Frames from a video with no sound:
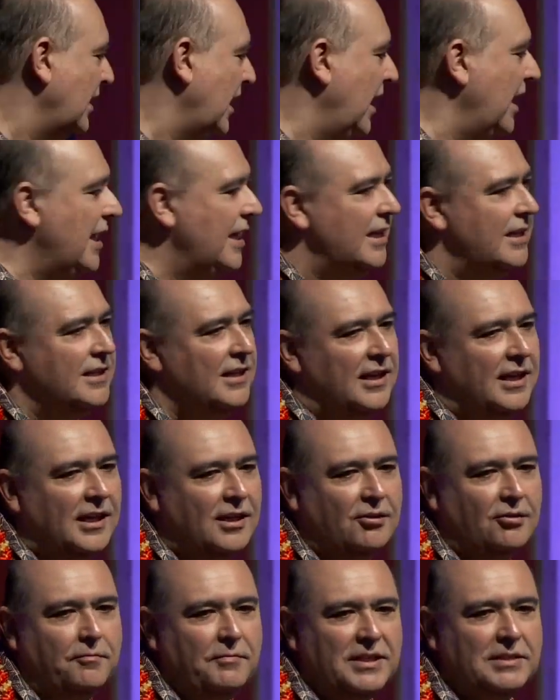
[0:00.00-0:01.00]
and a
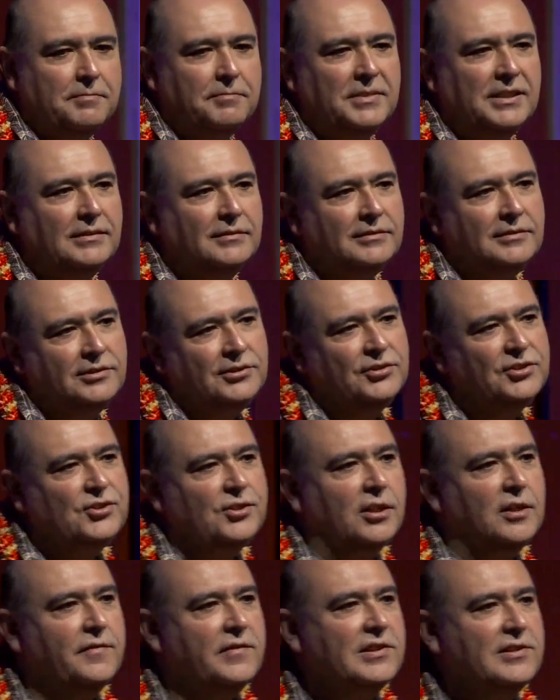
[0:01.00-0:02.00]
commitment to
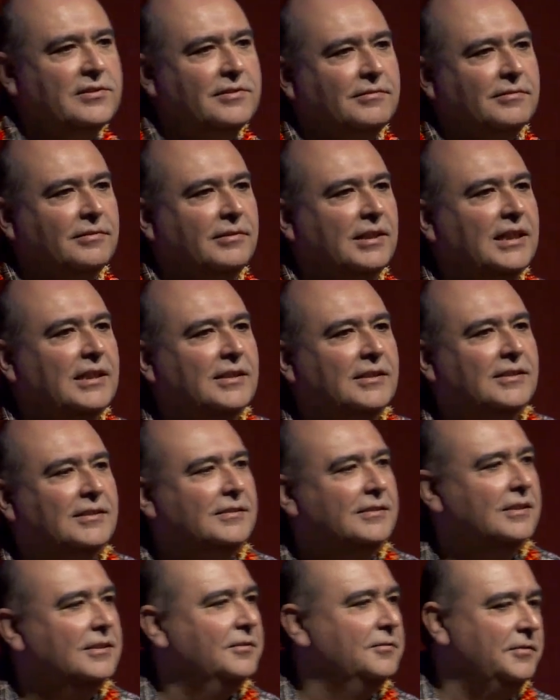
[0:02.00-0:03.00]
service, right?
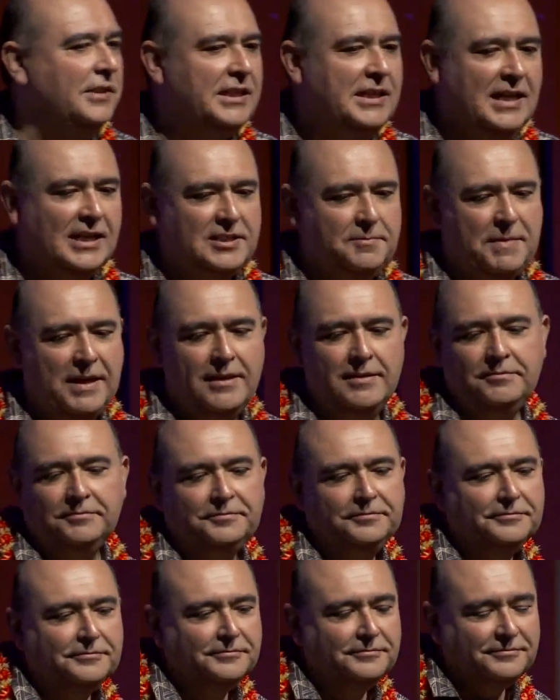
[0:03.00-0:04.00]
Very nice man.
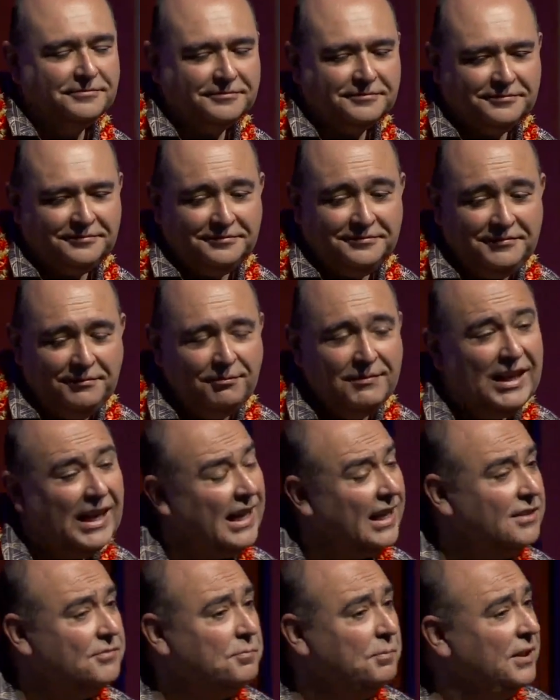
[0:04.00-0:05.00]

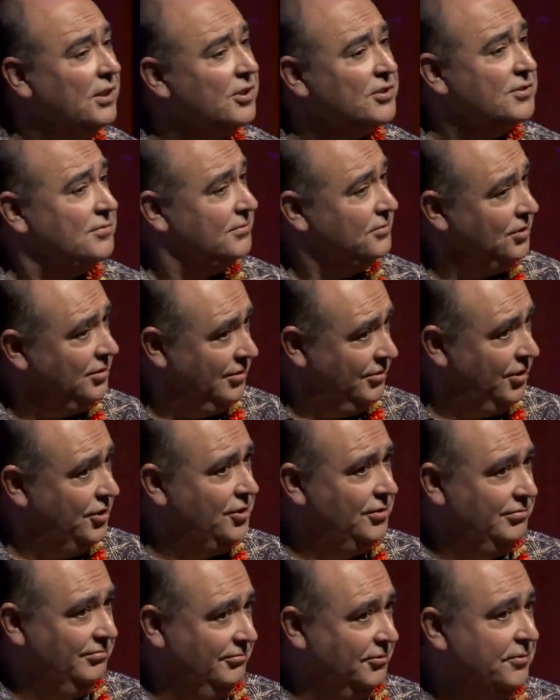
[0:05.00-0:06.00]
And because
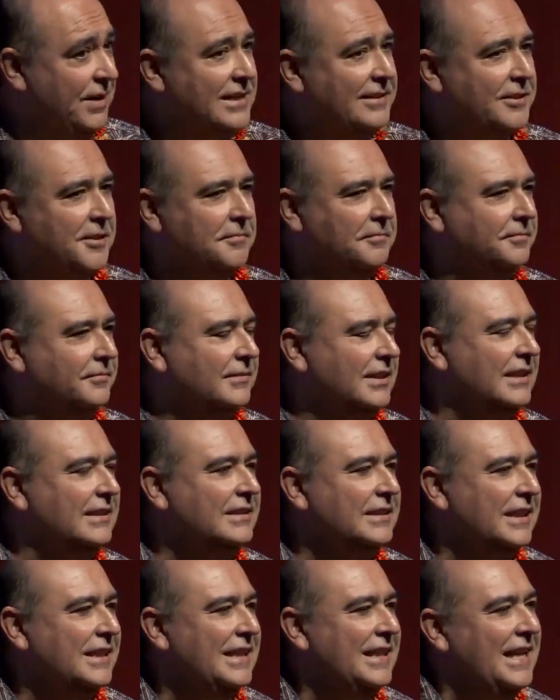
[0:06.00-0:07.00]
you rate them.
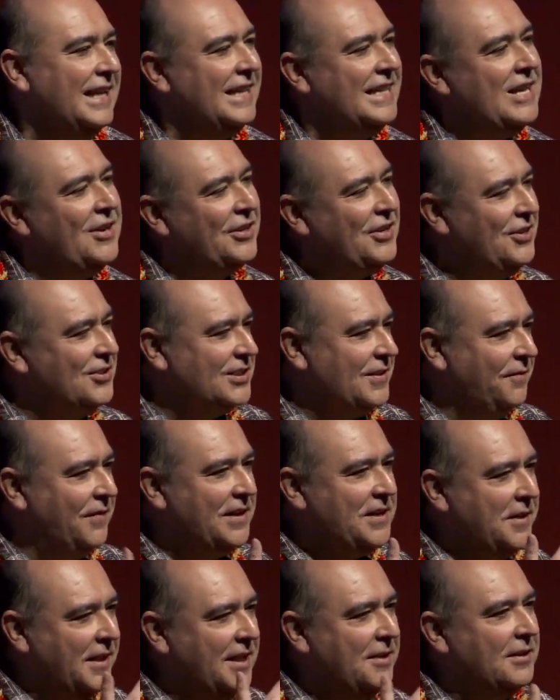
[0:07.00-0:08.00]
Now here's the
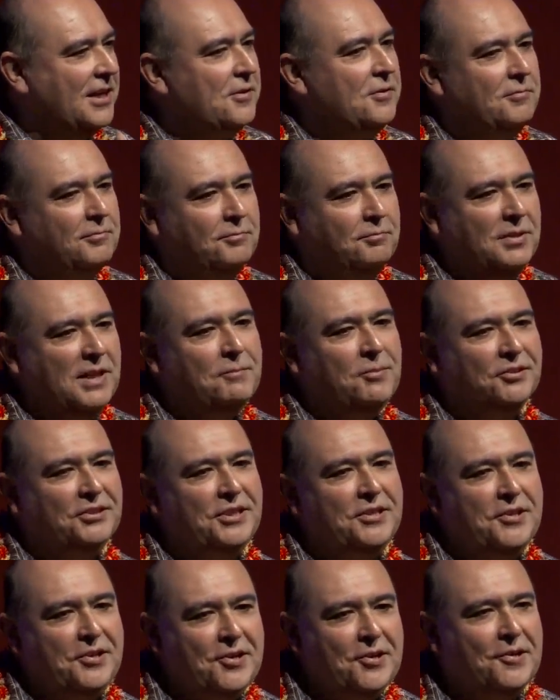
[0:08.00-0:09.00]
funny thing that people
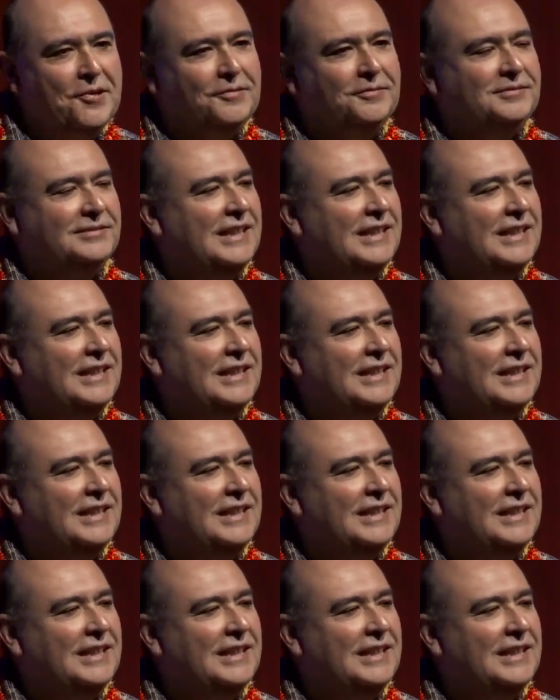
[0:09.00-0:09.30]
didn't know,